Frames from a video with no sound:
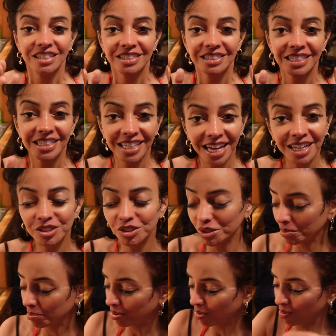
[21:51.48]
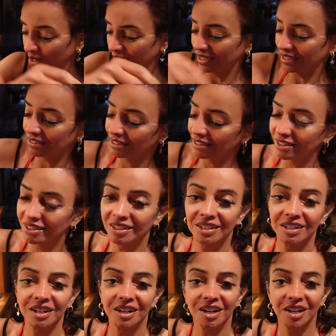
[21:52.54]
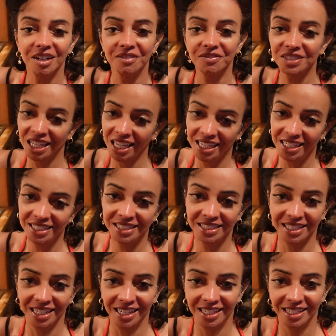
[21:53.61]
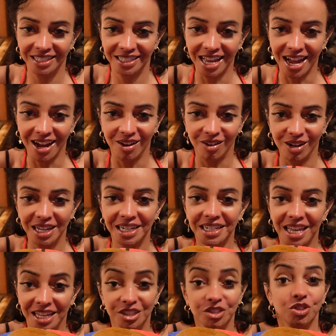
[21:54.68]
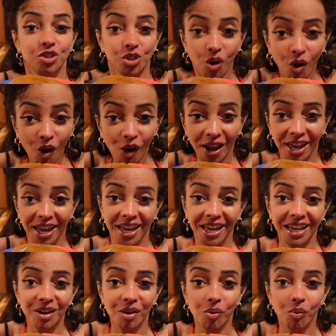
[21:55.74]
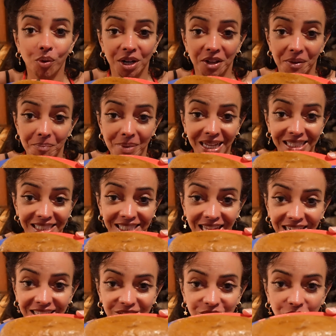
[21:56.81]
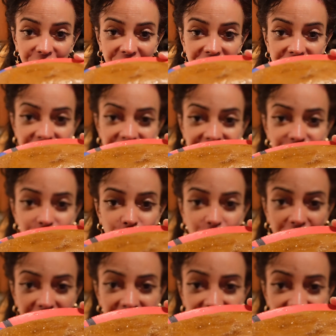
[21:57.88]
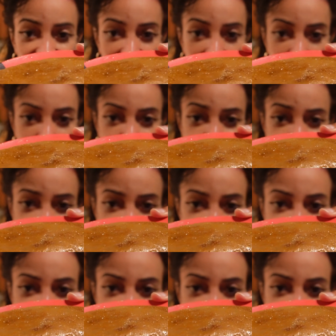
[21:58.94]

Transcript: To get to the point of tasting now and enjoying one of the pasteles. So here is one of them